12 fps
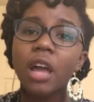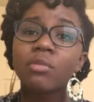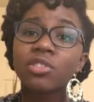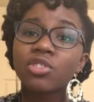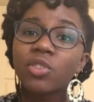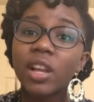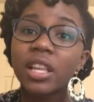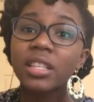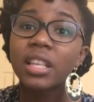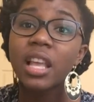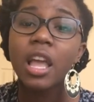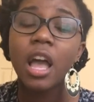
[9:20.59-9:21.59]
I'm
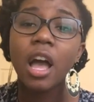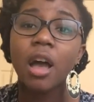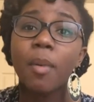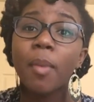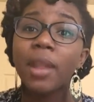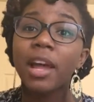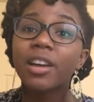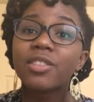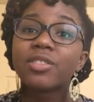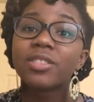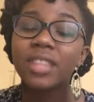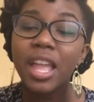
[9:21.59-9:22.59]
stressed. I'm not
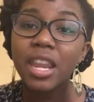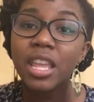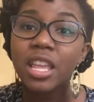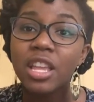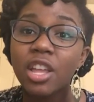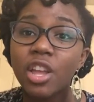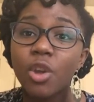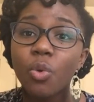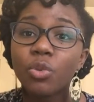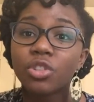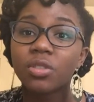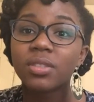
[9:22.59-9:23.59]
understanding
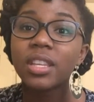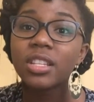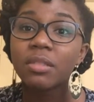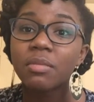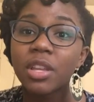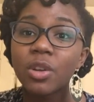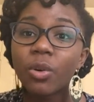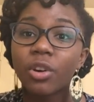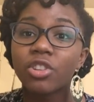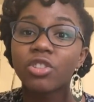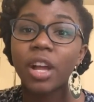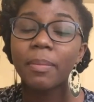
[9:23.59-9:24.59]
what you're teaching me,
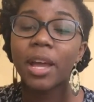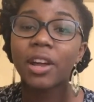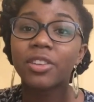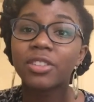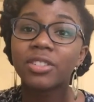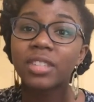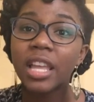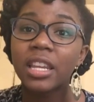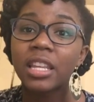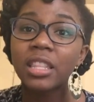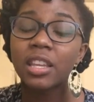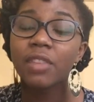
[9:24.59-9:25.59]
or I'm not
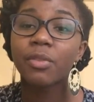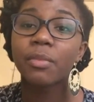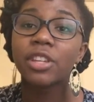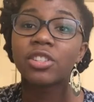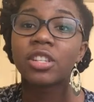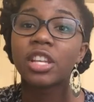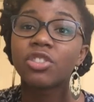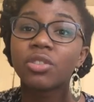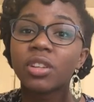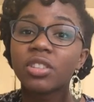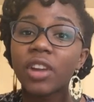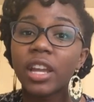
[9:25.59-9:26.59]
understanding the information that
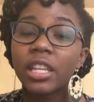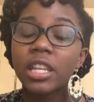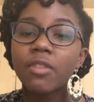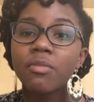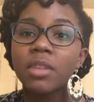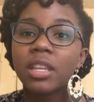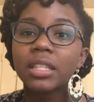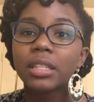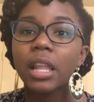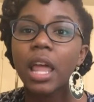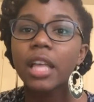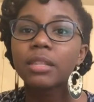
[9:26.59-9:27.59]
you're trying to give me in
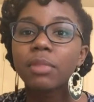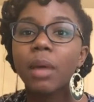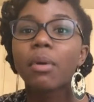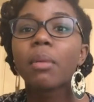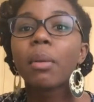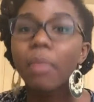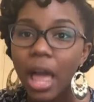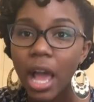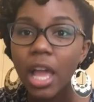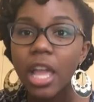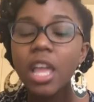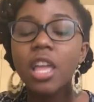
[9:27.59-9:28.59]
this class, blah, blah, blah,
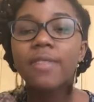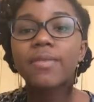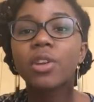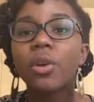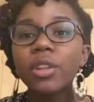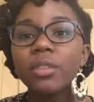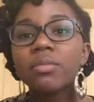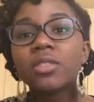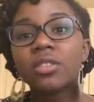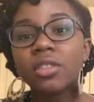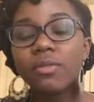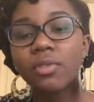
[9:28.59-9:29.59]
blah. If
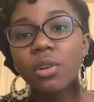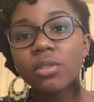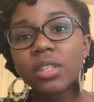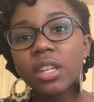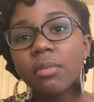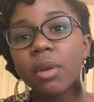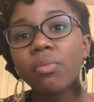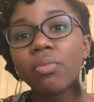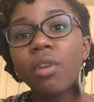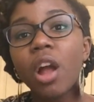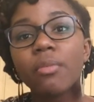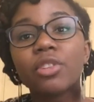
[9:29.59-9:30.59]
you go to them, I
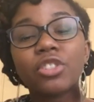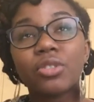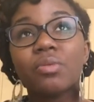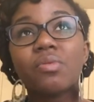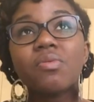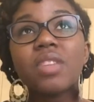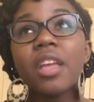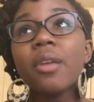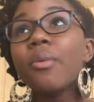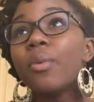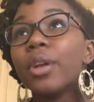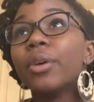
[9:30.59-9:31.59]
promise you,
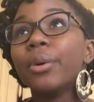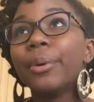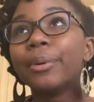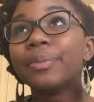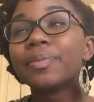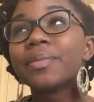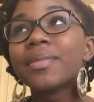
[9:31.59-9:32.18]
they will